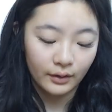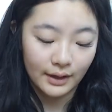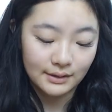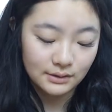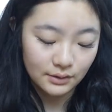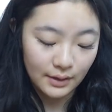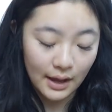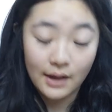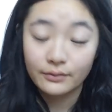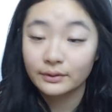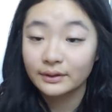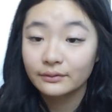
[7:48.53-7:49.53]
Okay, so yeah,
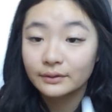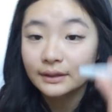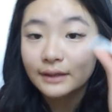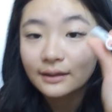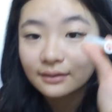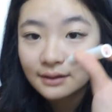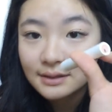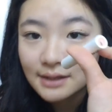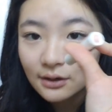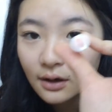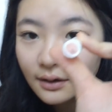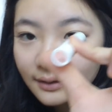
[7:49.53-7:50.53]
I really, really like this.
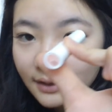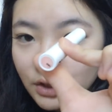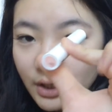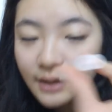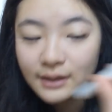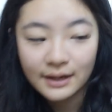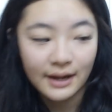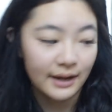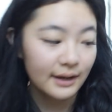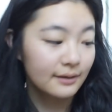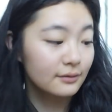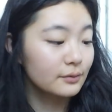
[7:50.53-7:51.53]
I got it in the shade
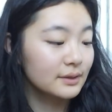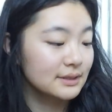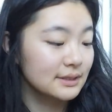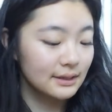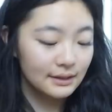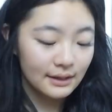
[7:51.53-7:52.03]
Cake once